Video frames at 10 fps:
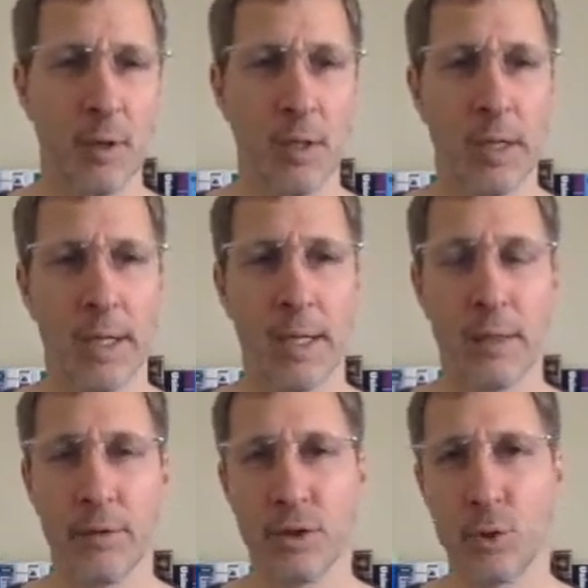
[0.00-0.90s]
And the
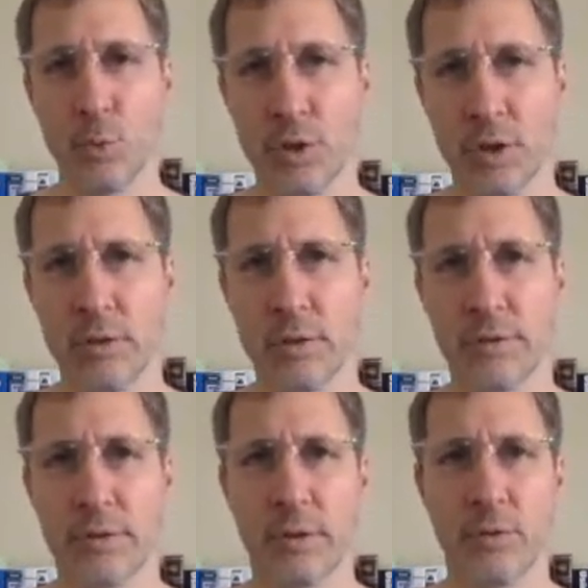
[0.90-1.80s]
union is
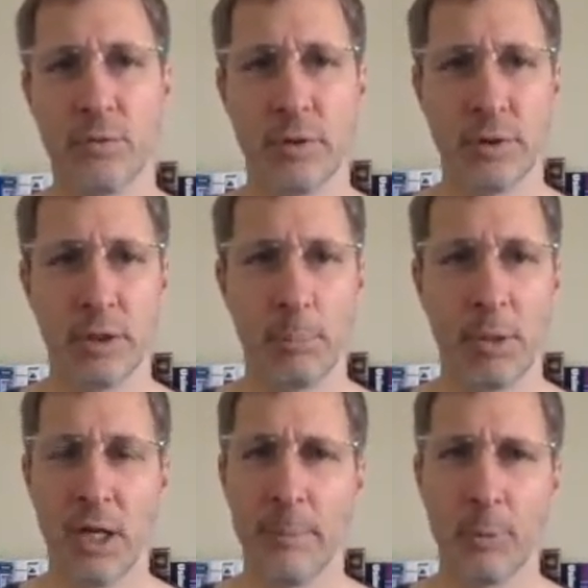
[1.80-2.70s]
done using the
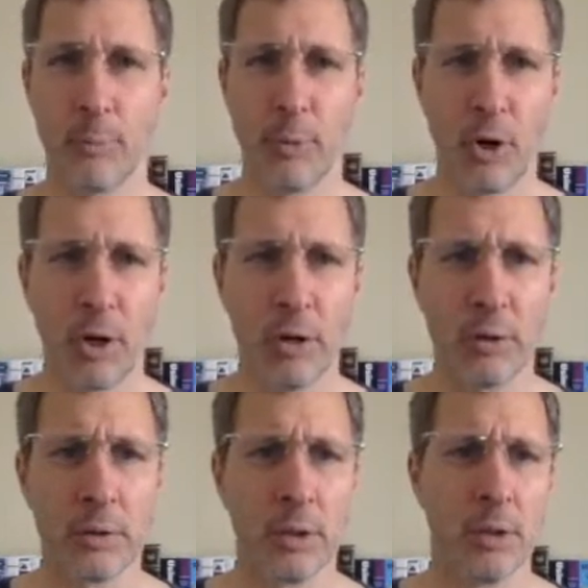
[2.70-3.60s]
pipe or bar.
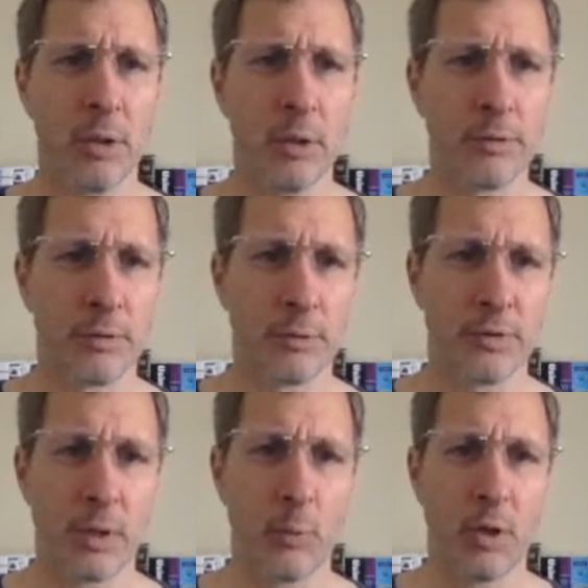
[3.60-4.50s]
So set
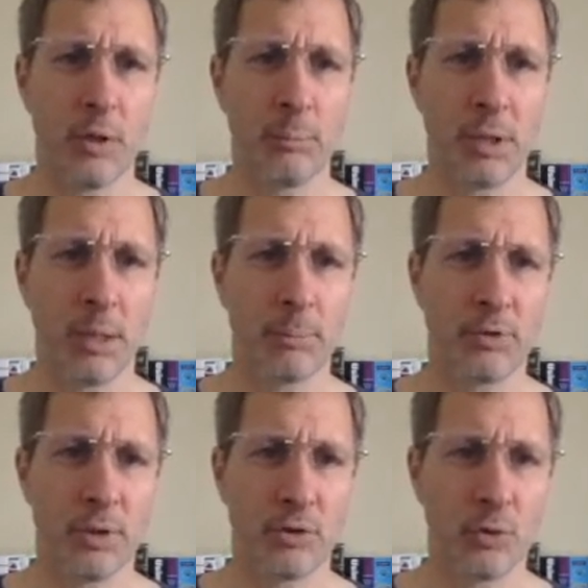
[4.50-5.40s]
1, pipe, set
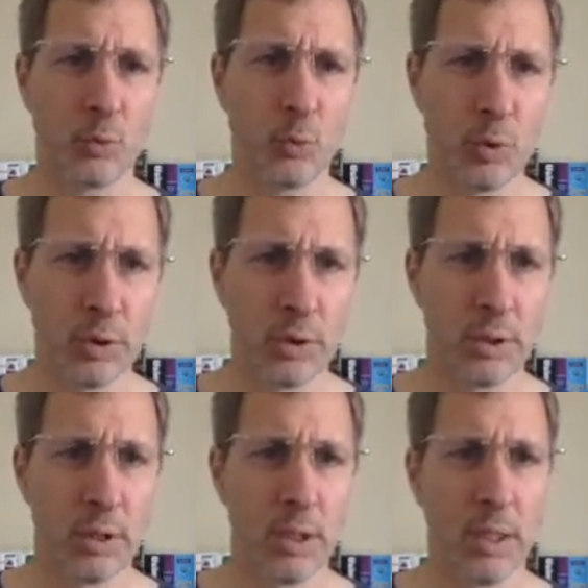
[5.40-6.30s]
2.
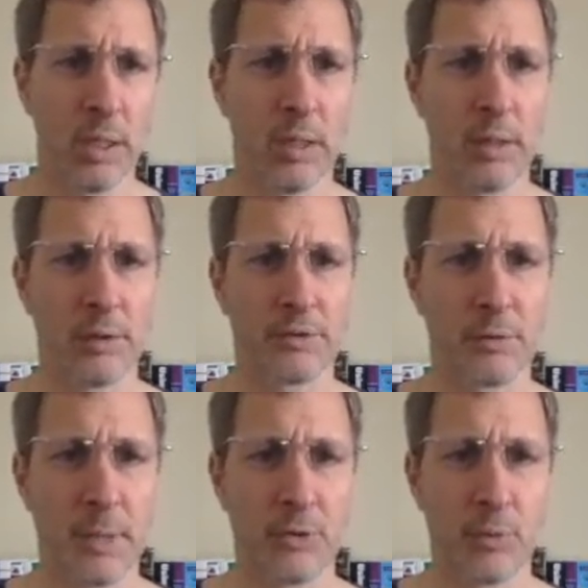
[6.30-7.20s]

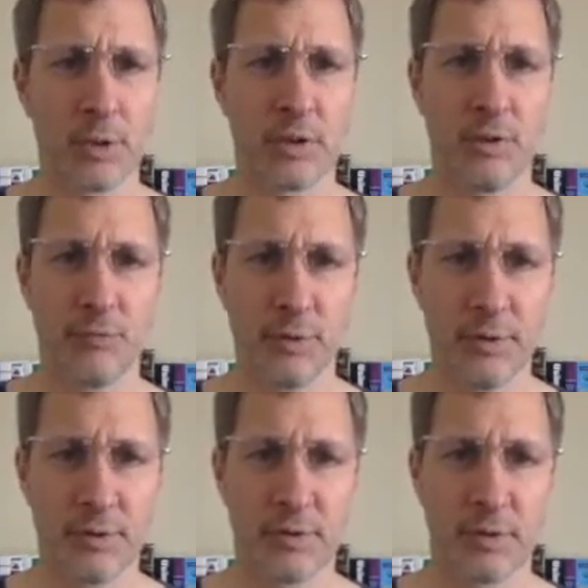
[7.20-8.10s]
Symmetric
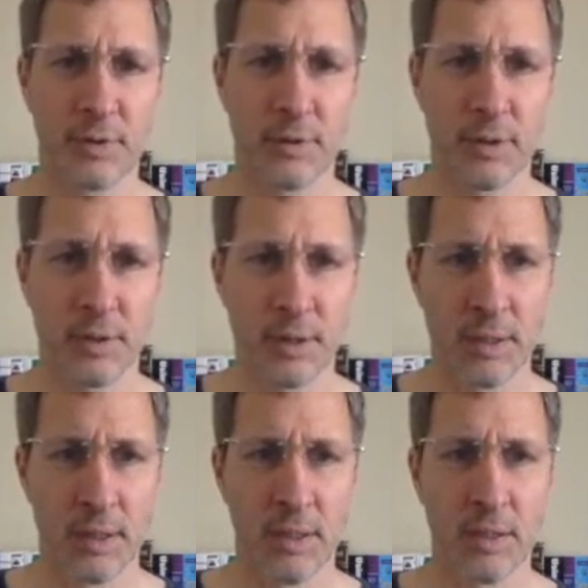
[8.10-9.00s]
difference
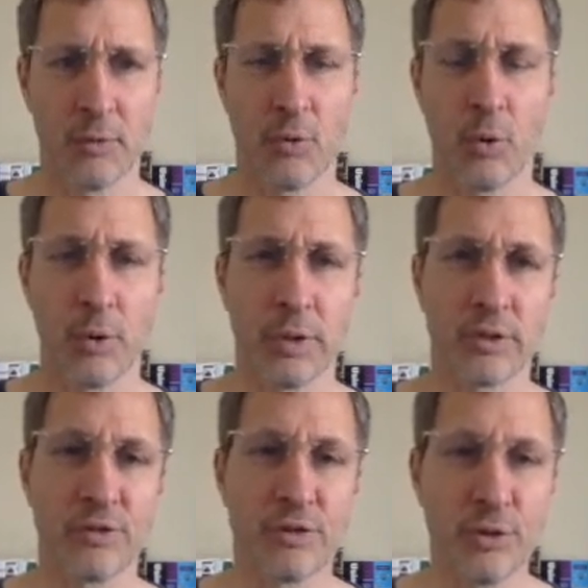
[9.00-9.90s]
or
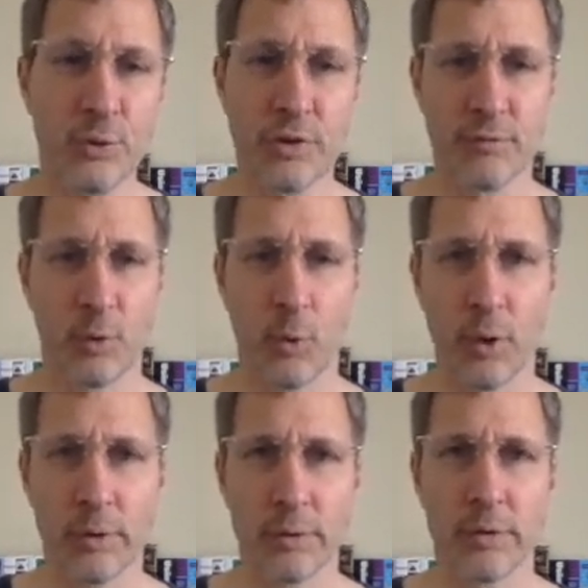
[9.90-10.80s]
exclusive or.
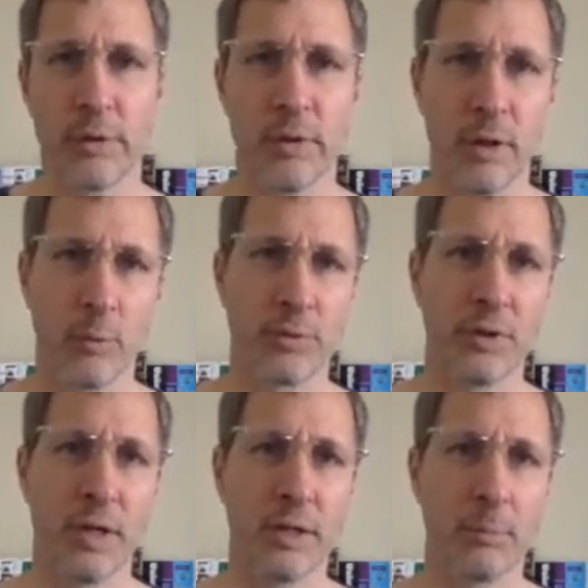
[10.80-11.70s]
In other words, in
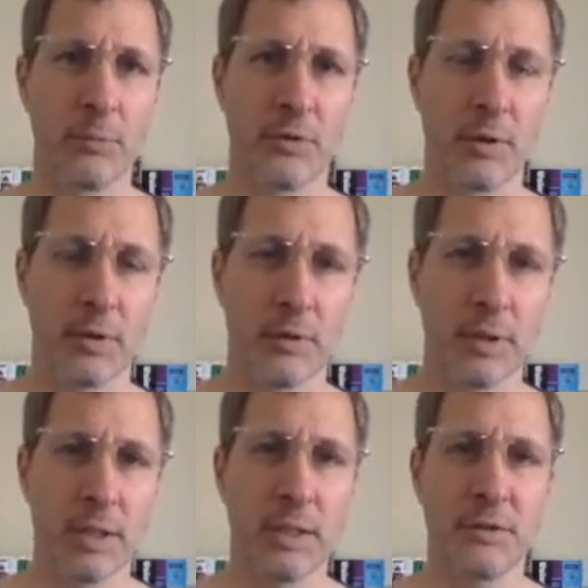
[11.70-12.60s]
items that are
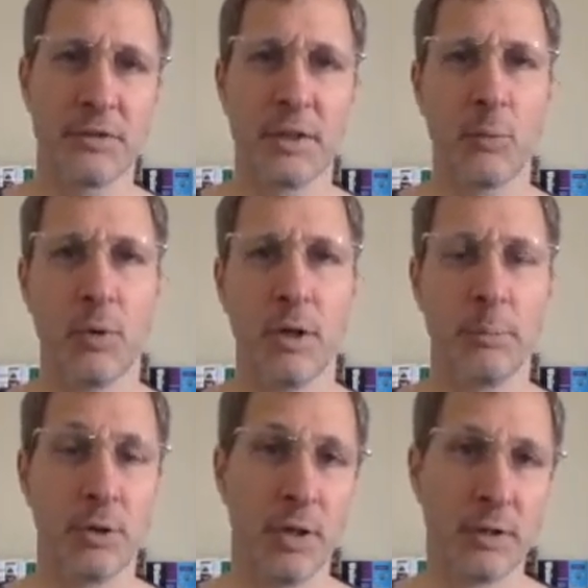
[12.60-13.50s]
in set 1 but
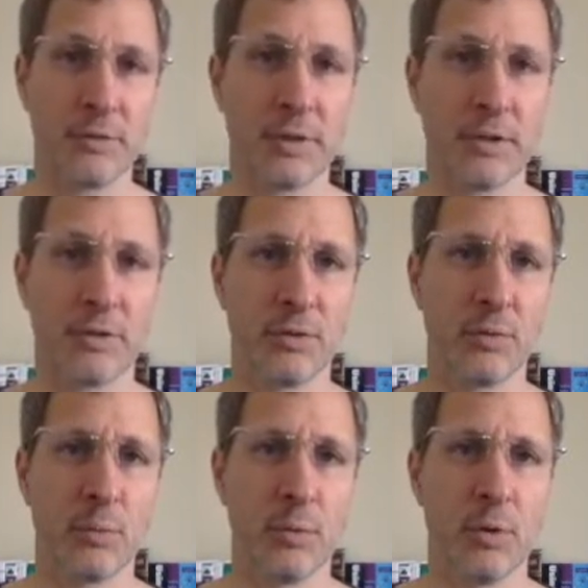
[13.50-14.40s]
not in set 2,
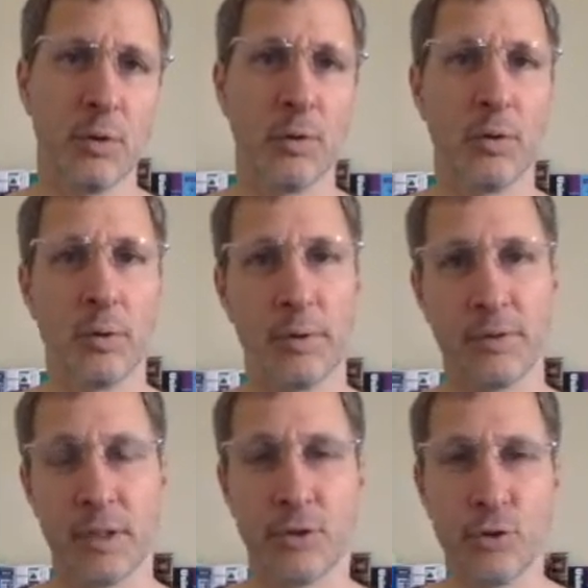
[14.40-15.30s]
or in set
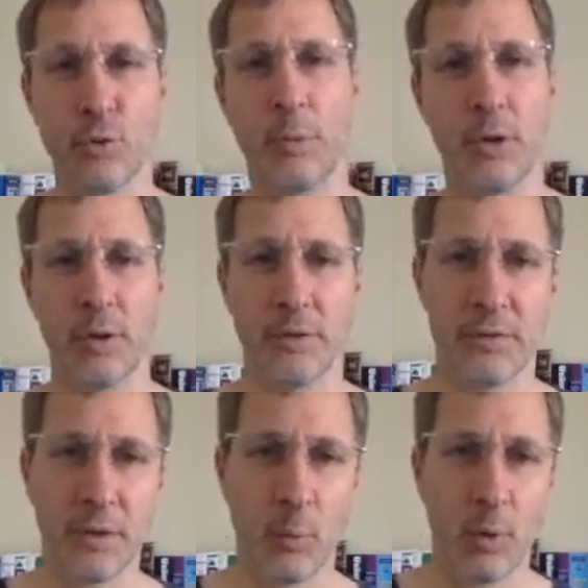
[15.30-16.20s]
2 but not in set
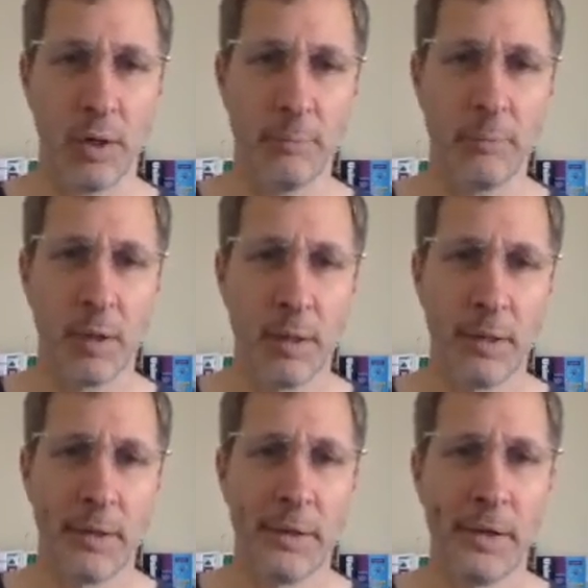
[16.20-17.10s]
1.
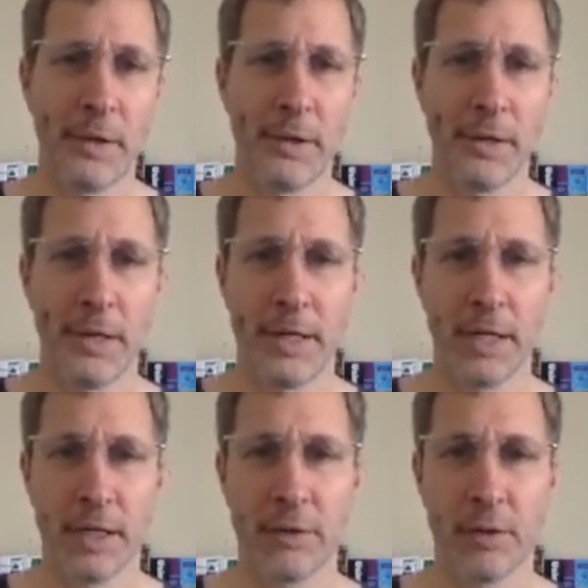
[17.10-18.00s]

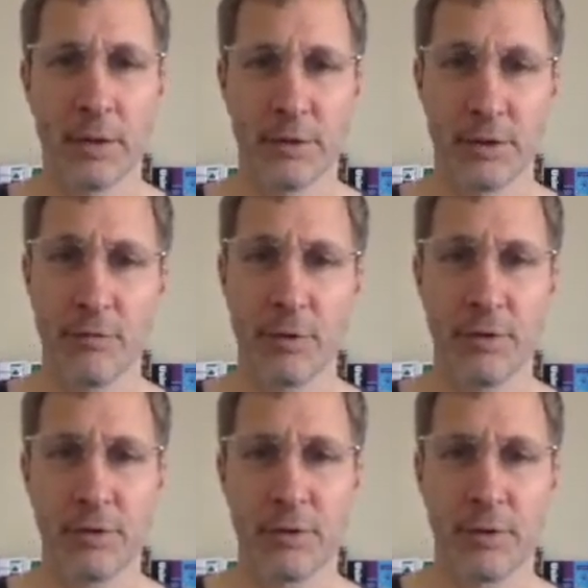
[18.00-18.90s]
And the
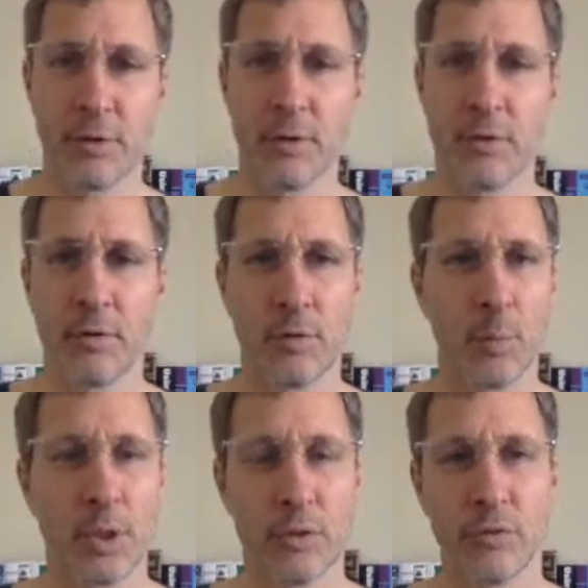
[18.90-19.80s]
difference, we can
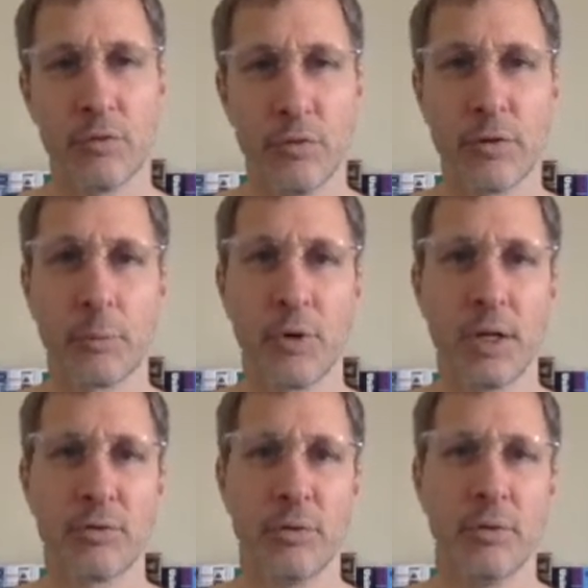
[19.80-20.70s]
just use a
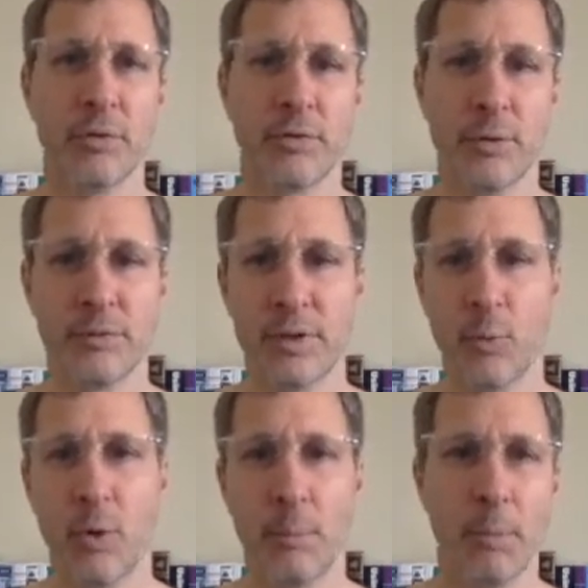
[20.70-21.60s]
subtraction. So set
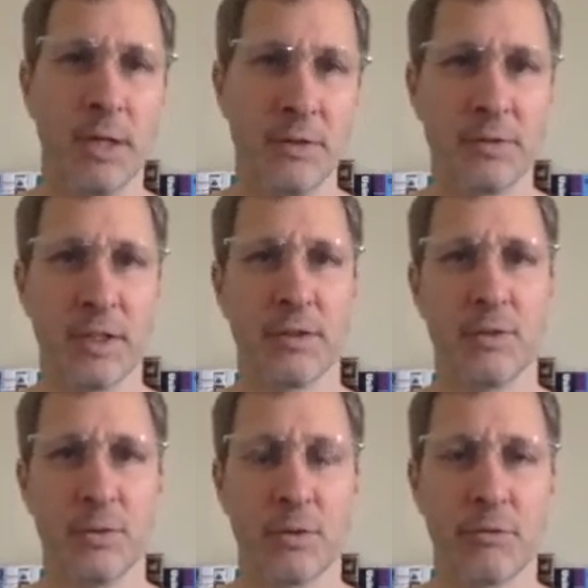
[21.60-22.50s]
1 minus set 2
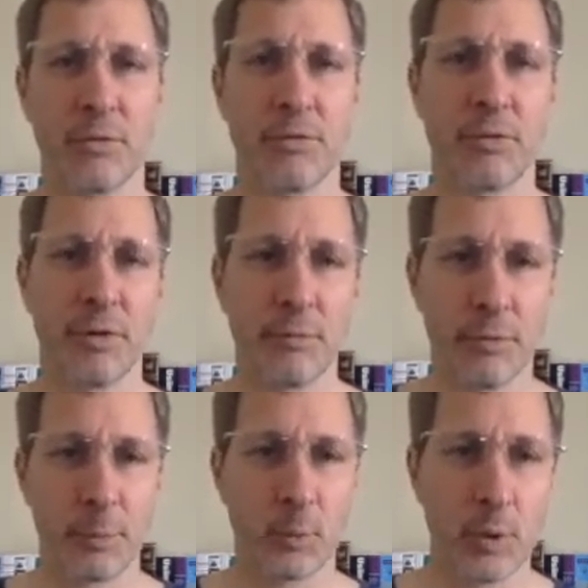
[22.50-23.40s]
gives us the difference
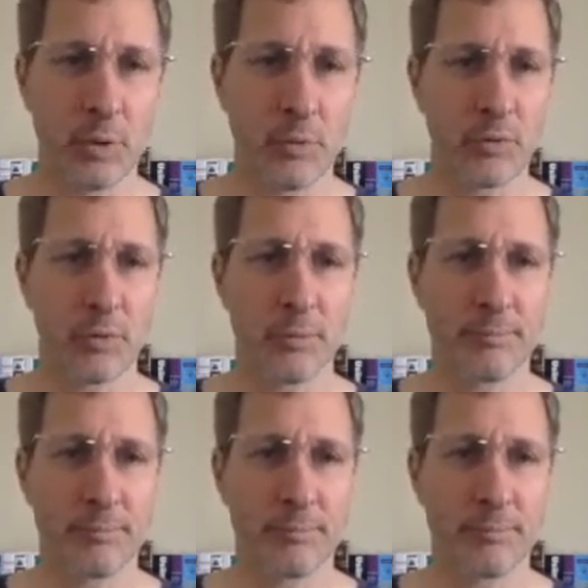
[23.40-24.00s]
between those two.